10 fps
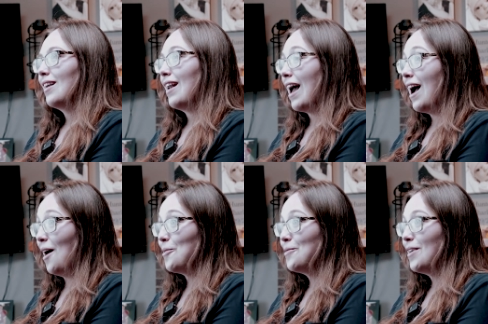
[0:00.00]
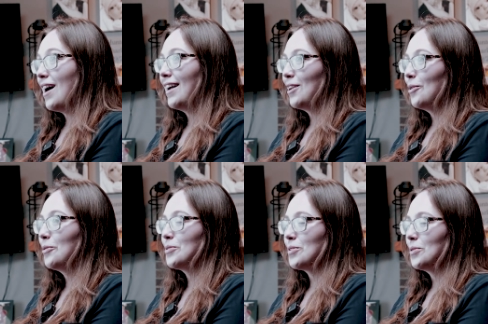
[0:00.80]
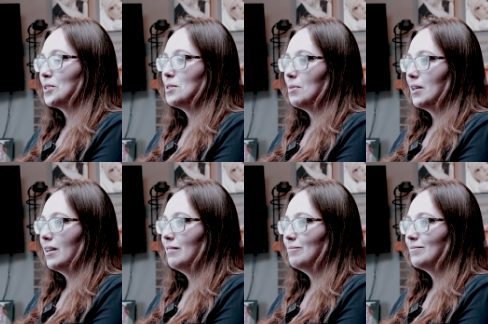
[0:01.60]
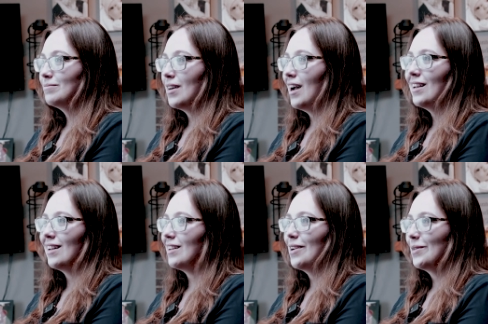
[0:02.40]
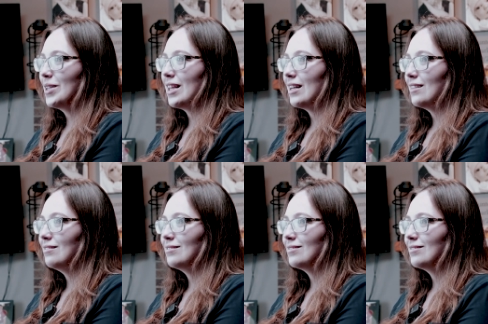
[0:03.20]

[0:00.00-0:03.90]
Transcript: now I know it was the Holy Spirit. I didn't know it then.